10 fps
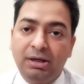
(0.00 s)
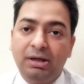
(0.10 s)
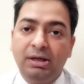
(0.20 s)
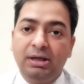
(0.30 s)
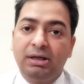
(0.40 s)

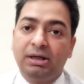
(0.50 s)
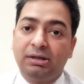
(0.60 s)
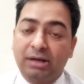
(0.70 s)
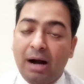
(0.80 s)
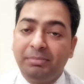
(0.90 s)
the
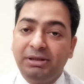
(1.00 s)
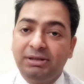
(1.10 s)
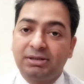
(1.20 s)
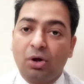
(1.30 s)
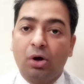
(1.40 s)

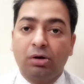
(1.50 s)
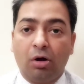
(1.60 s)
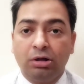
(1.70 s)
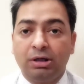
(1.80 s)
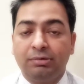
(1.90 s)
Gramins or
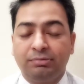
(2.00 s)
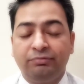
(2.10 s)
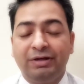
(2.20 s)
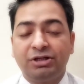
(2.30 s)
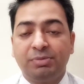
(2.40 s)
all the
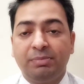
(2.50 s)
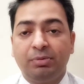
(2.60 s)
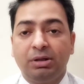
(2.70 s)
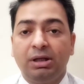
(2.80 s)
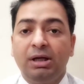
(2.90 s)
village
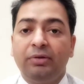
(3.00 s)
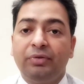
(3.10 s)
people,